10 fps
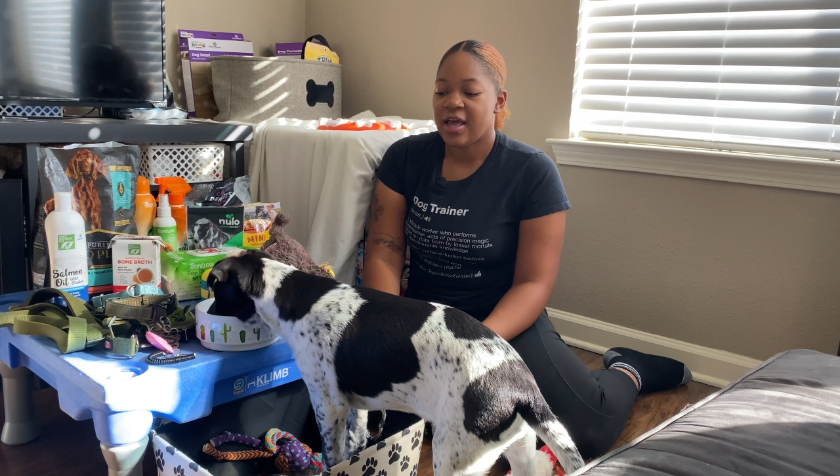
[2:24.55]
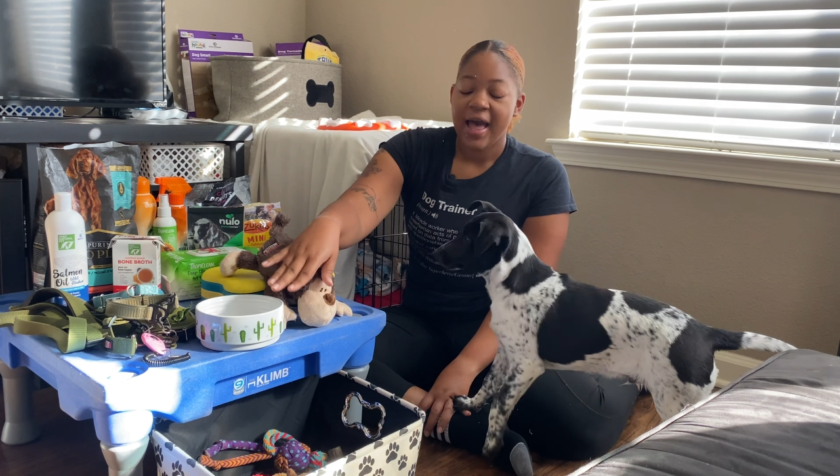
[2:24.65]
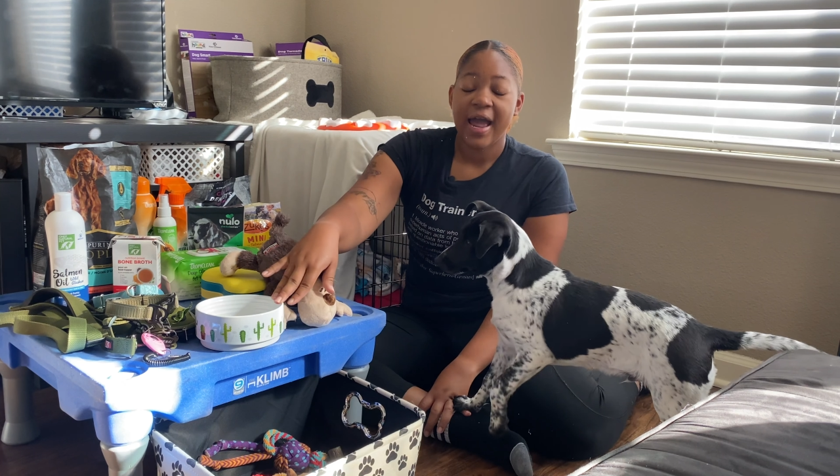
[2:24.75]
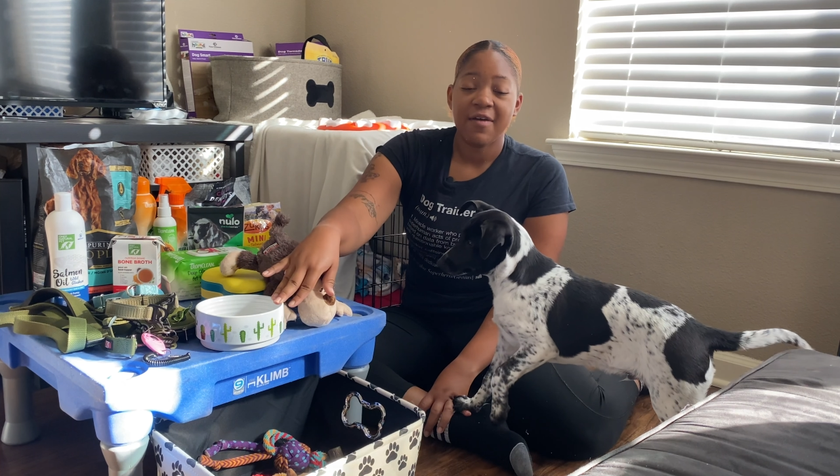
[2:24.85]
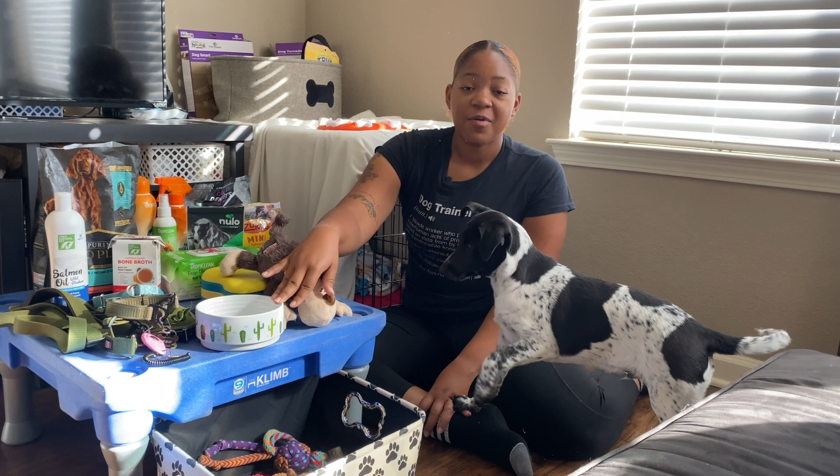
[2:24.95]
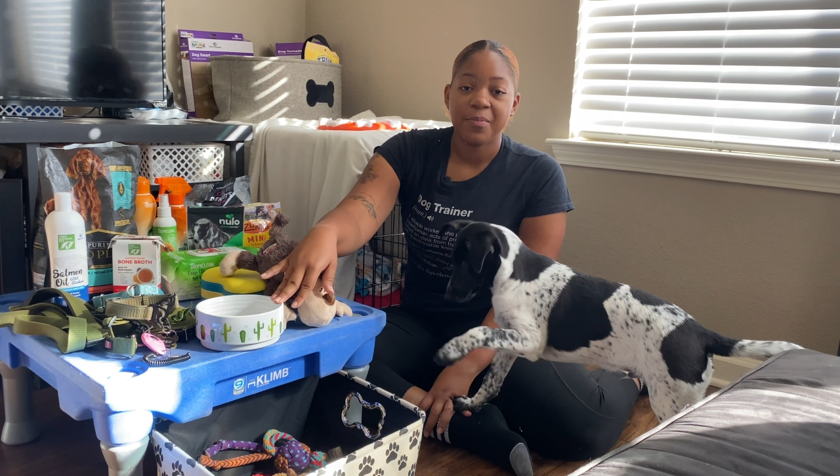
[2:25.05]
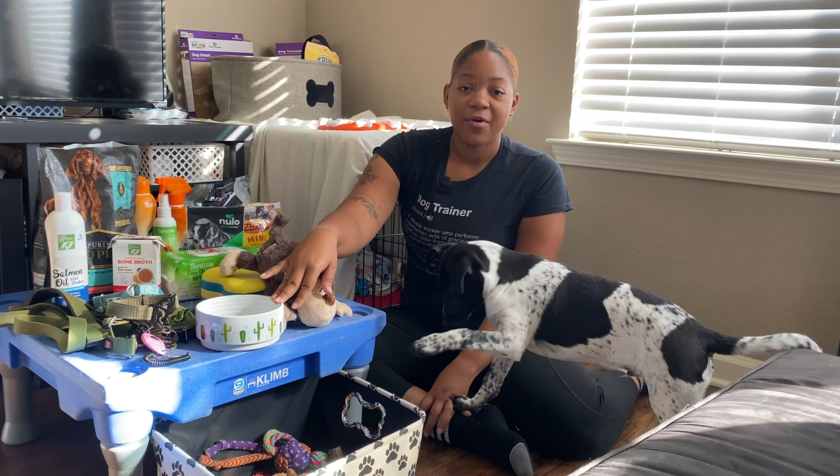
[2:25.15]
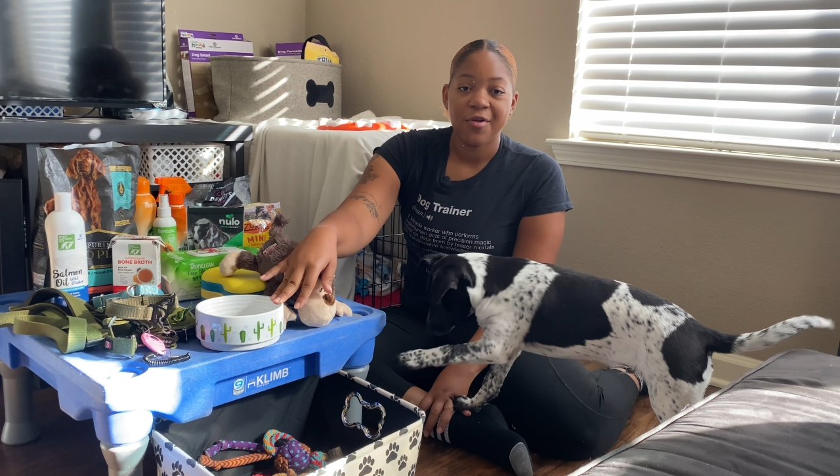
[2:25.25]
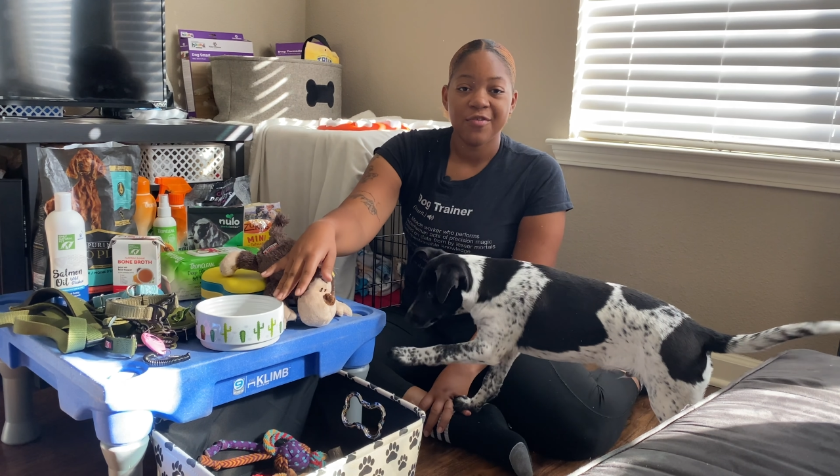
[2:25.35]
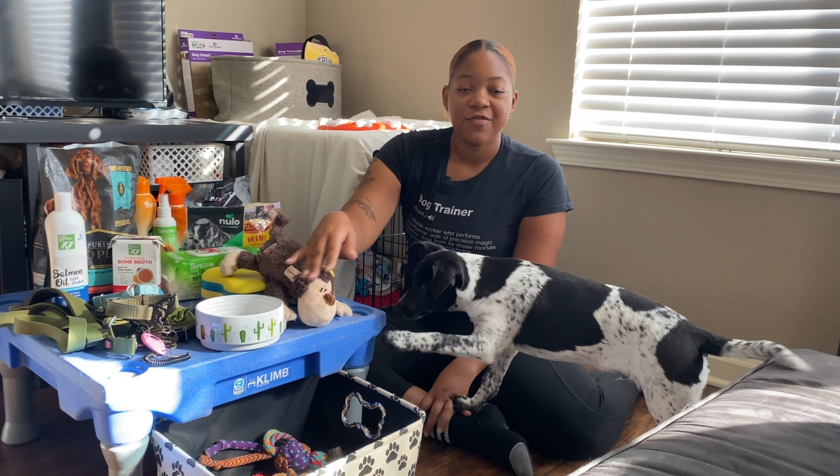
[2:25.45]
I have a
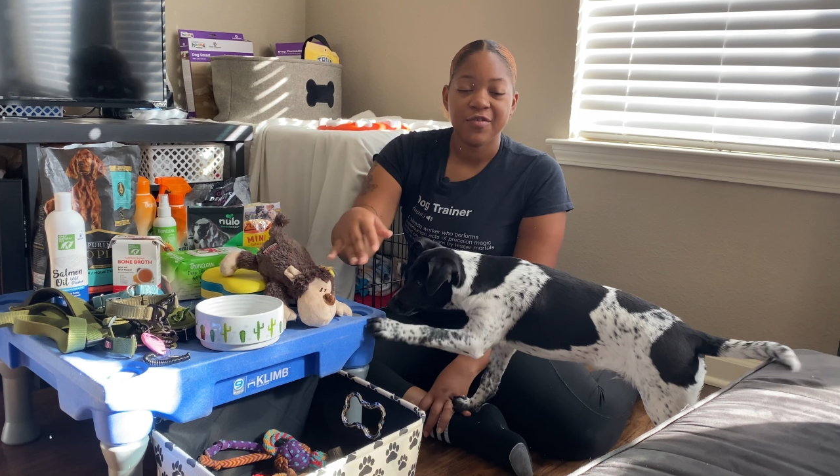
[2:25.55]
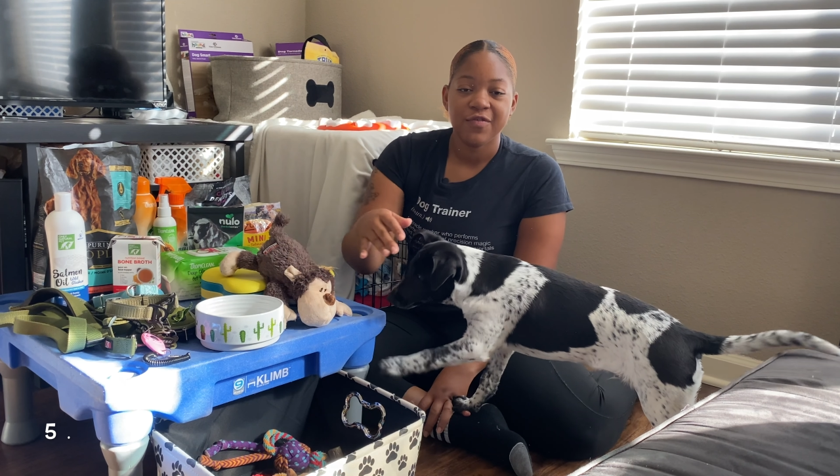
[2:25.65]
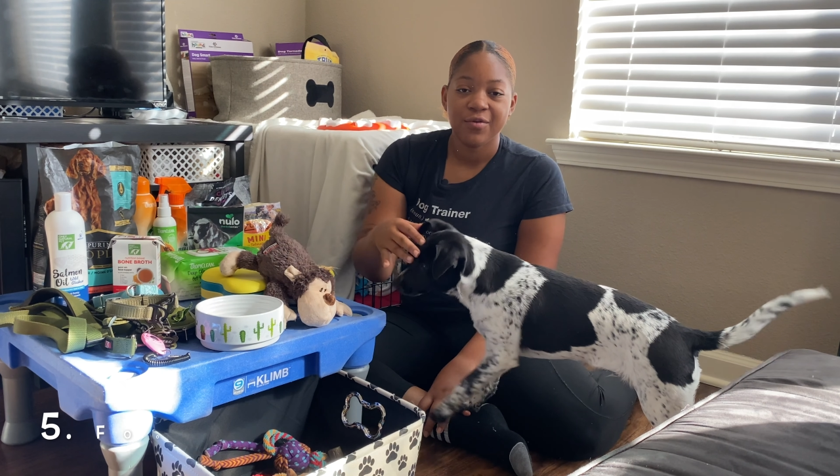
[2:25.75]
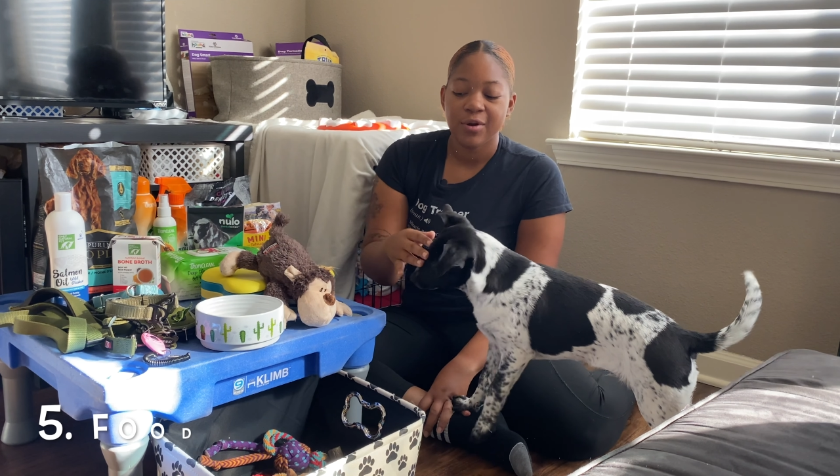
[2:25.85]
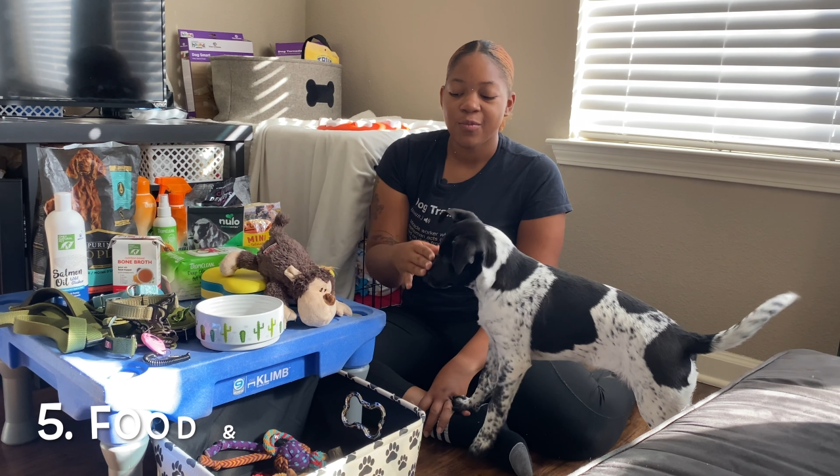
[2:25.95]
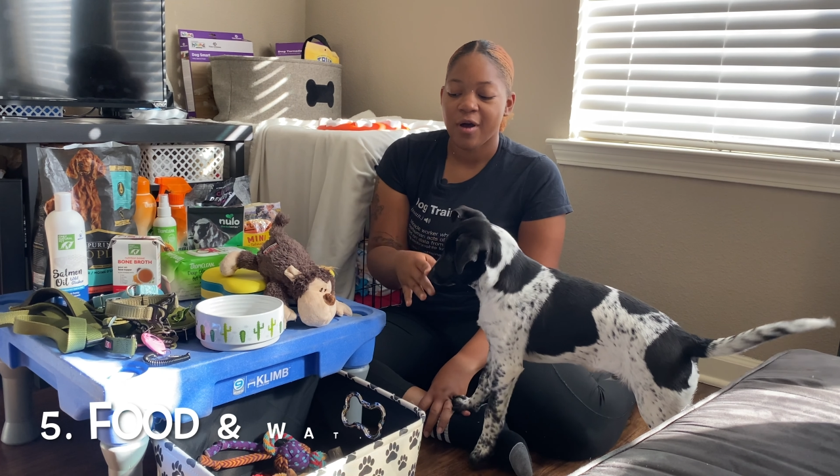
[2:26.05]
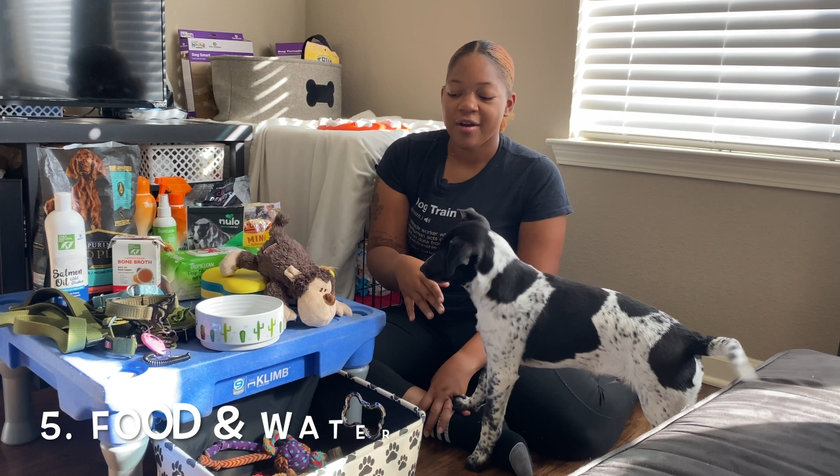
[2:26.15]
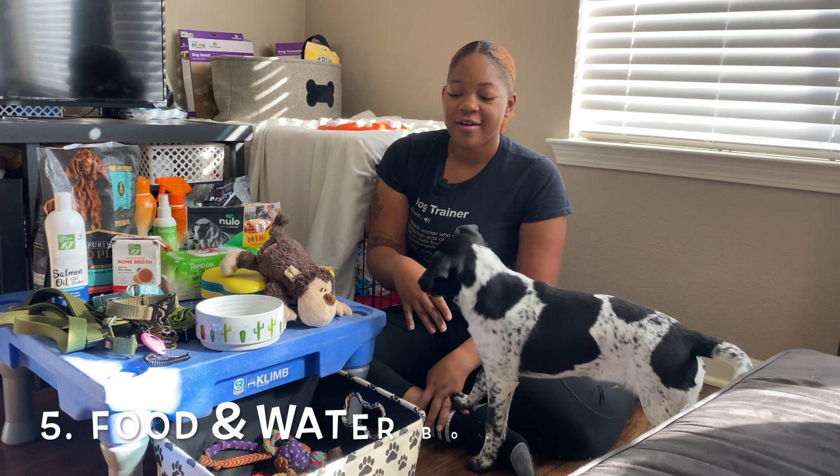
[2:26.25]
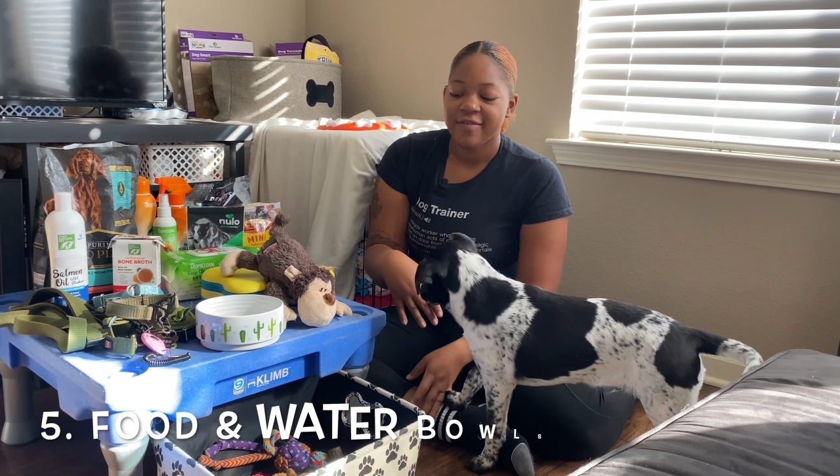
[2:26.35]
bowl for food and water.